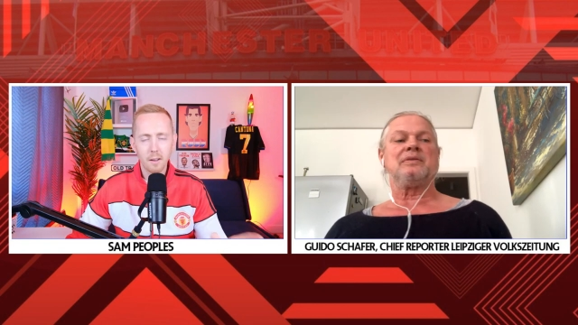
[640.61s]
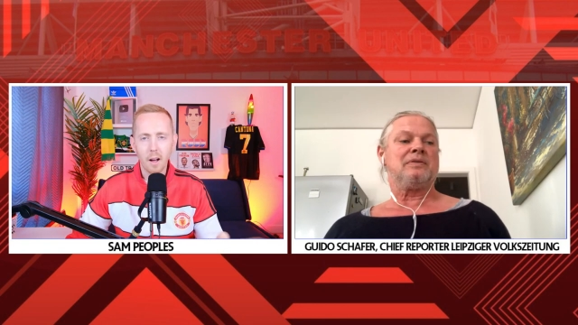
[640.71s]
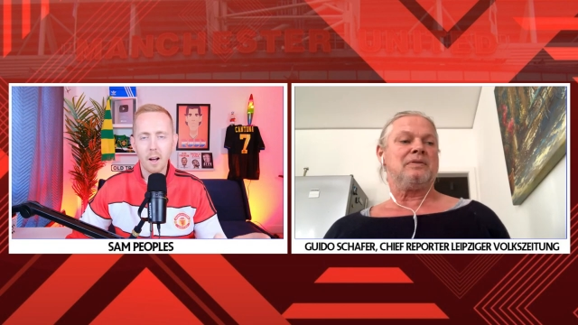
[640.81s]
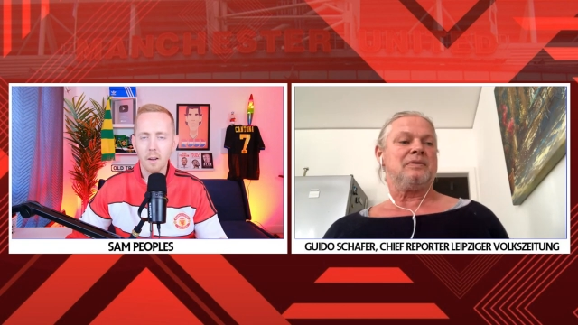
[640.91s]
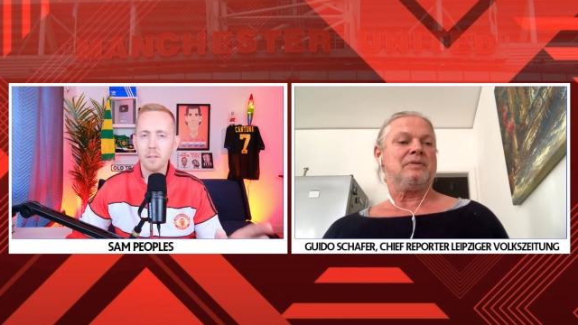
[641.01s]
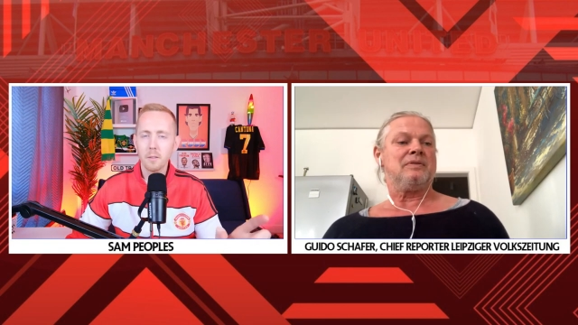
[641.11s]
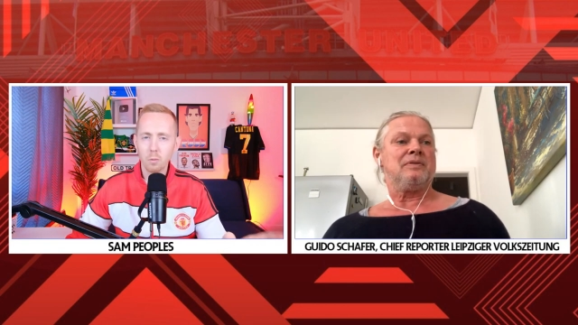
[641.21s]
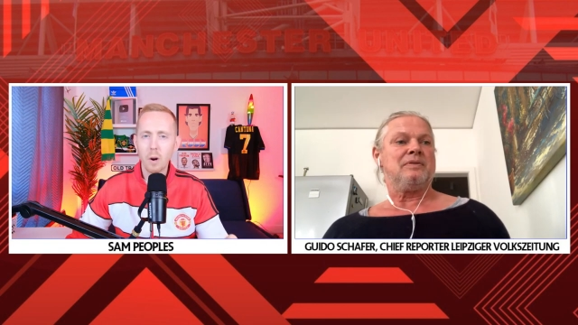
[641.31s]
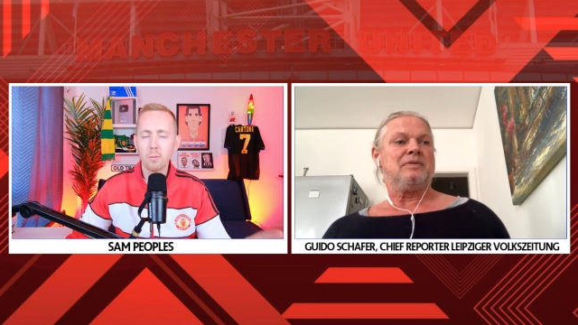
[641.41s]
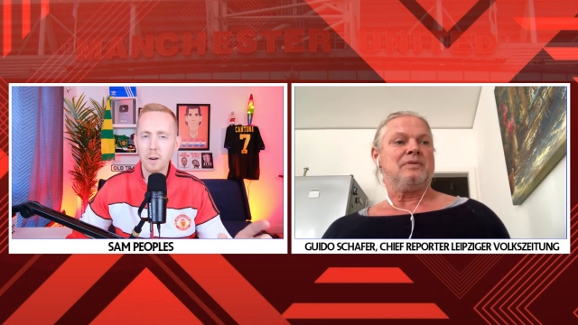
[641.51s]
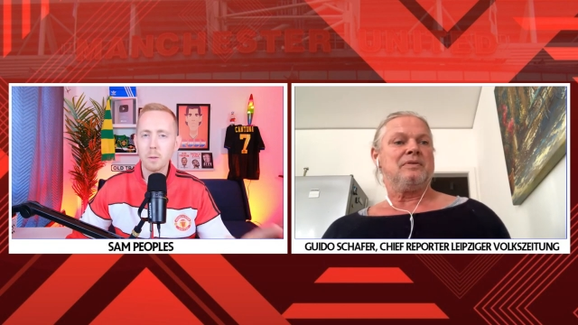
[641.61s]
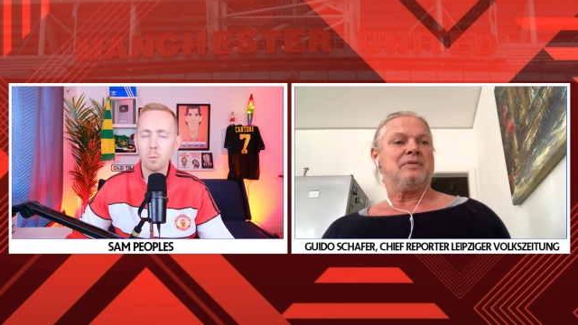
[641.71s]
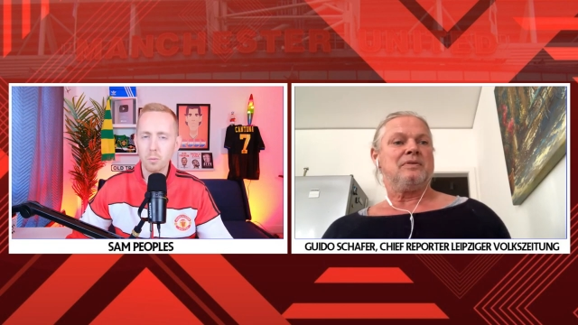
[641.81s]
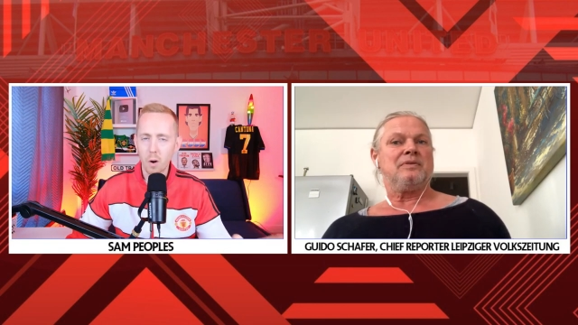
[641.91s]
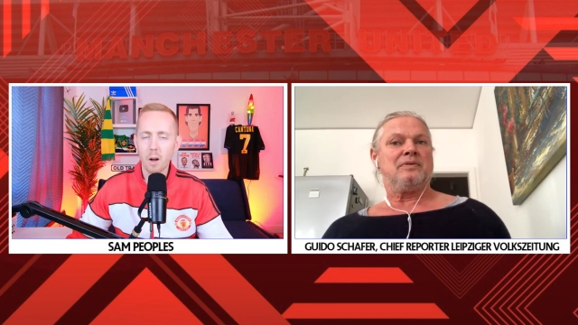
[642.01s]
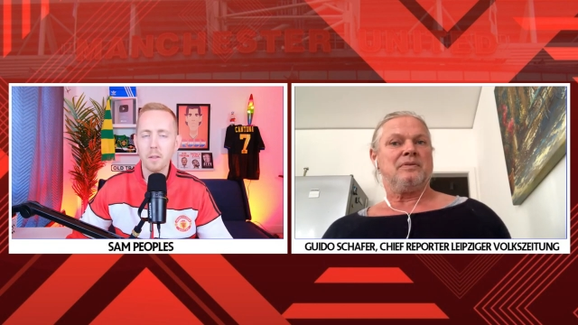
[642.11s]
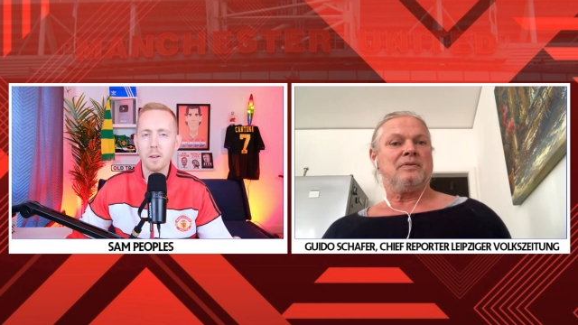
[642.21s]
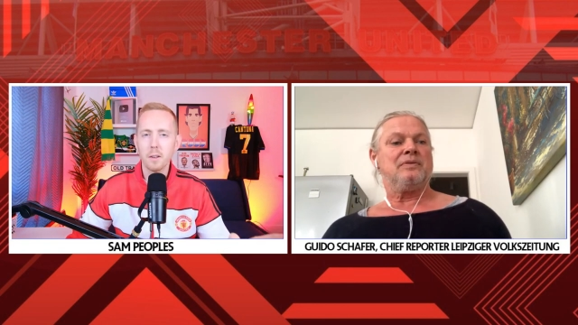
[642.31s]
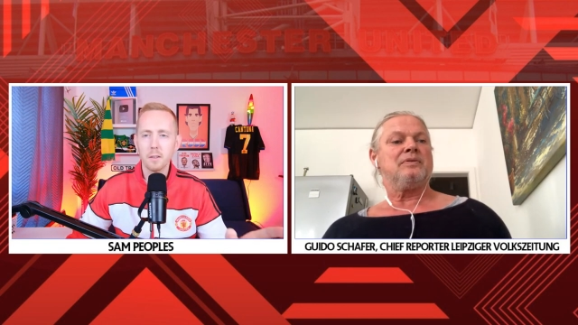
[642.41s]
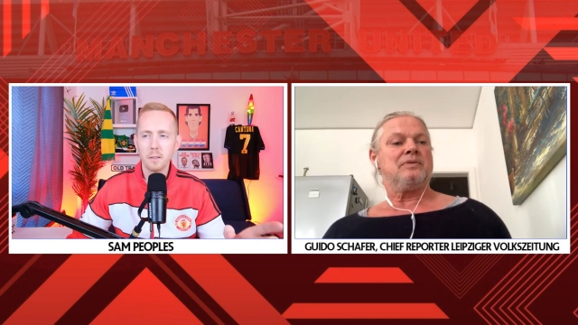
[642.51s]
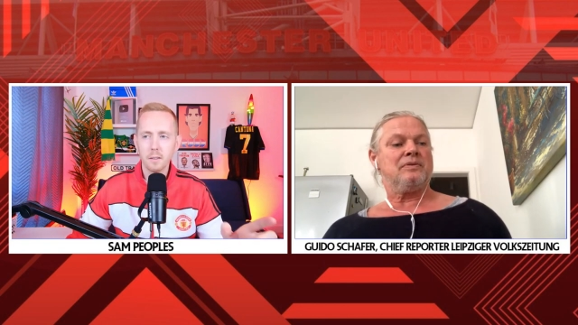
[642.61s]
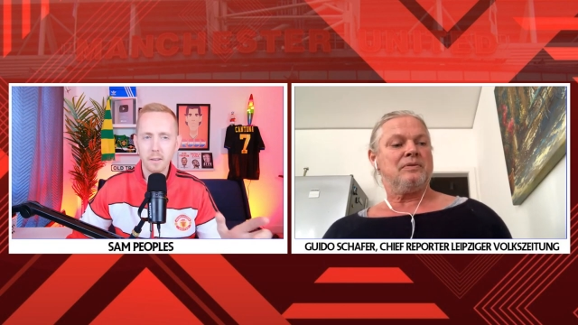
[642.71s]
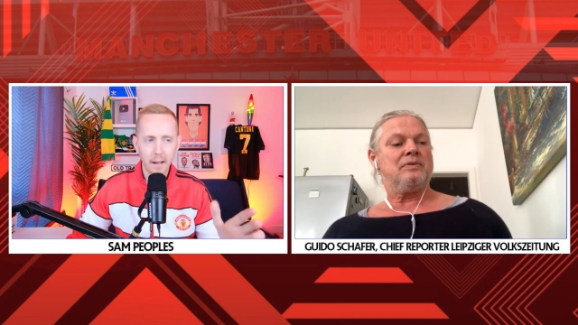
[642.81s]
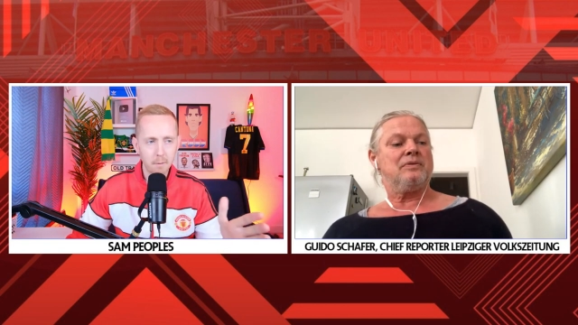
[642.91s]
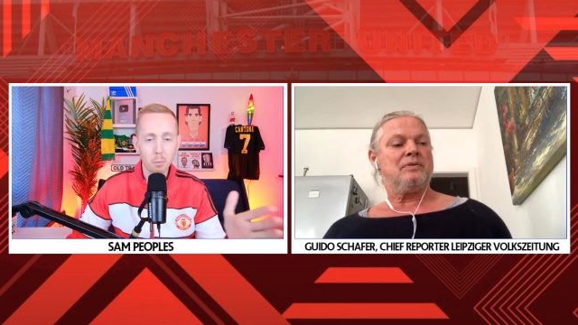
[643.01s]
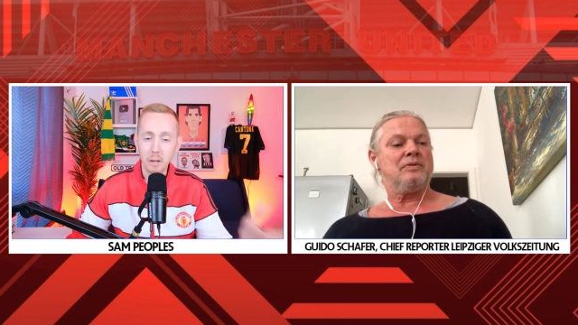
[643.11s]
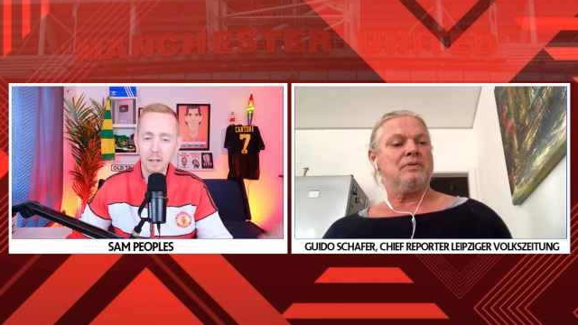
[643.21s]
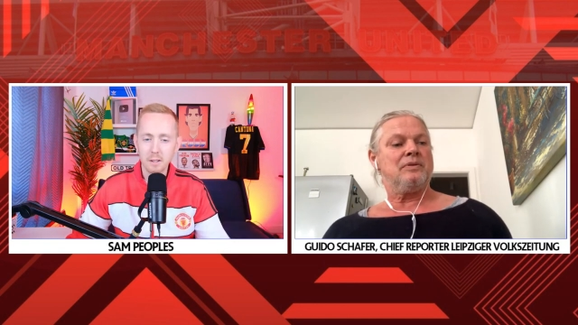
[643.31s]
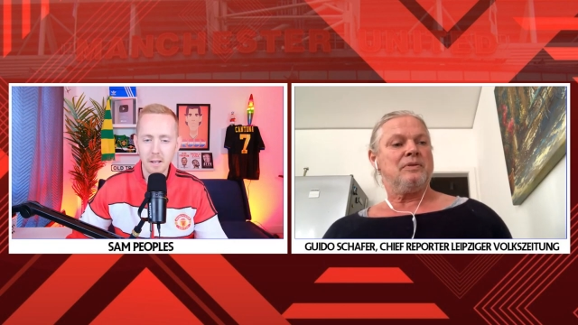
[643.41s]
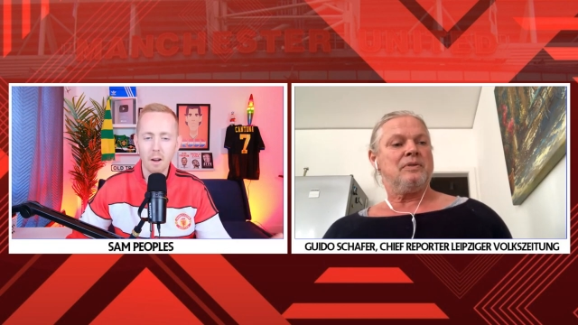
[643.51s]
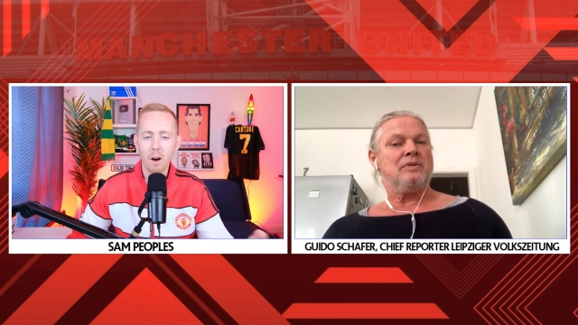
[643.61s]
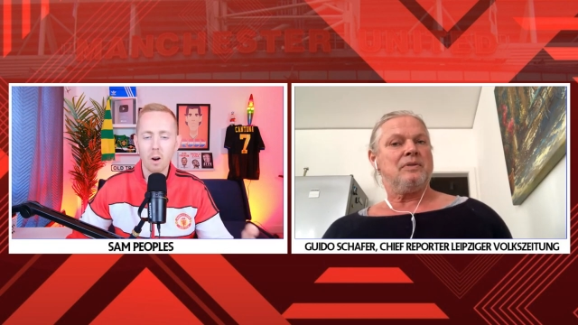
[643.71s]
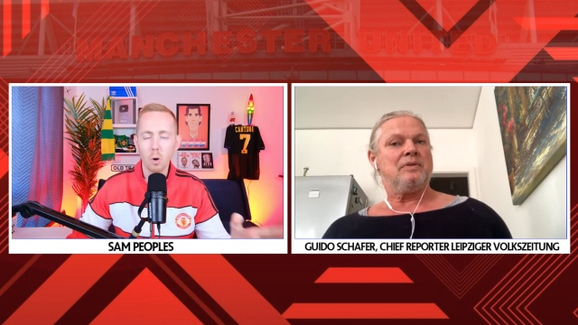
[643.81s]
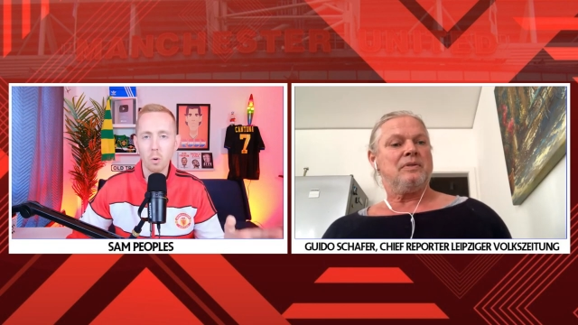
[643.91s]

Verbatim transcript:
Speaker 1: uh, Ralf Rangnick would rather bring in Ten Hag, or